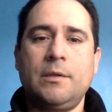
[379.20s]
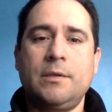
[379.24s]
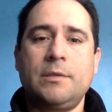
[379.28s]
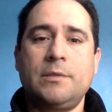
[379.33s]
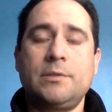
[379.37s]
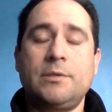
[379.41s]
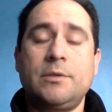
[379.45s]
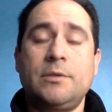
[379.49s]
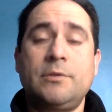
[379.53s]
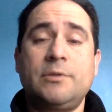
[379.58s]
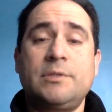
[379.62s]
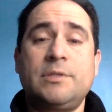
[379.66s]

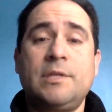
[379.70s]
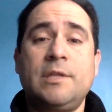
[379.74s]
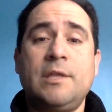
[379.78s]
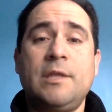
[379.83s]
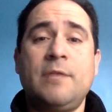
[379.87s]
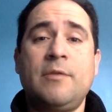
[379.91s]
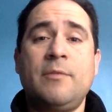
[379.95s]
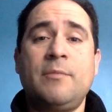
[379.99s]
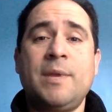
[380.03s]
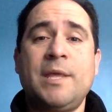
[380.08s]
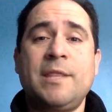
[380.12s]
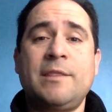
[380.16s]
So there's
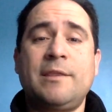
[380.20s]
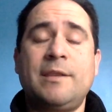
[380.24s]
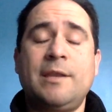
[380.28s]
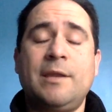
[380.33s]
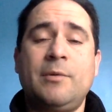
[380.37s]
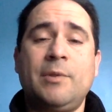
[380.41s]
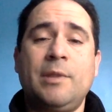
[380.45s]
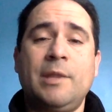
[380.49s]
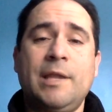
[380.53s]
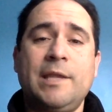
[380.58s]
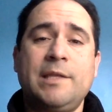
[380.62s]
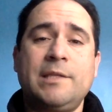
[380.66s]
another method I
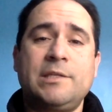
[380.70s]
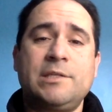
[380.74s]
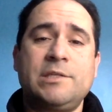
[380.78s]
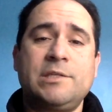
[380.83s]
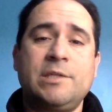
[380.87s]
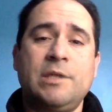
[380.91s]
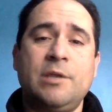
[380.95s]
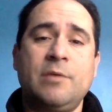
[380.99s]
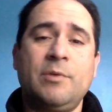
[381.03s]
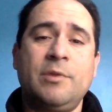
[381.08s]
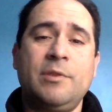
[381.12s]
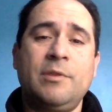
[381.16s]
would like to
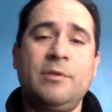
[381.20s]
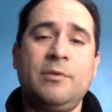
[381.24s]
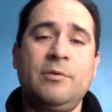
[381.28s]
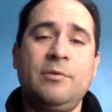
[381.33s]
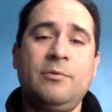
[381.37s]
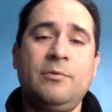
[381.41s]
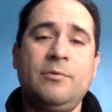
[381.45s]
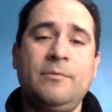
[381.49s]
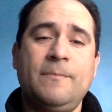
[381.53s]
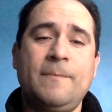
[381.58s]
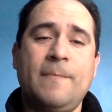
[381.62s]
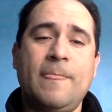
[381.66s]
share with
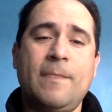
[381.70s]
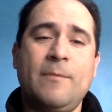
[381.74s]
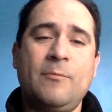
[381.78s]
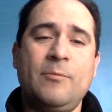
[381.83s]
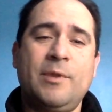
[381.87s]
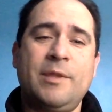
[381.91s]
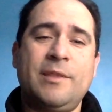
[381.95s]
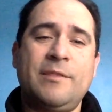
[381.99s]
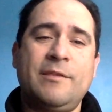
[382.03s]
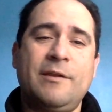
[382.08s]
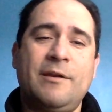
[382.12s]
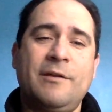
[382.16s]
you
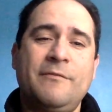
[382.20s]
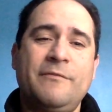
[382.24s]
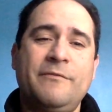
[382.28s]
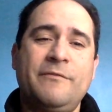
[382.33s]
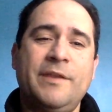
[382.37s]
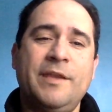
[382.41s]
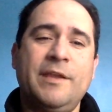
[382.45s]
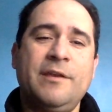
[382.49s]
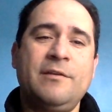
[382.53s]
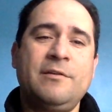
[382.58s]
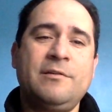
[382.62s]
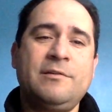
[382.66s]
with our
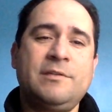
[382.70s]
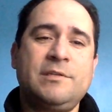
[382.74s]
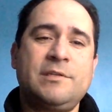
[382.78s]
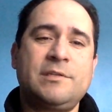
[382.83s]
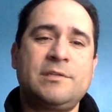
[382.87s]
fingers.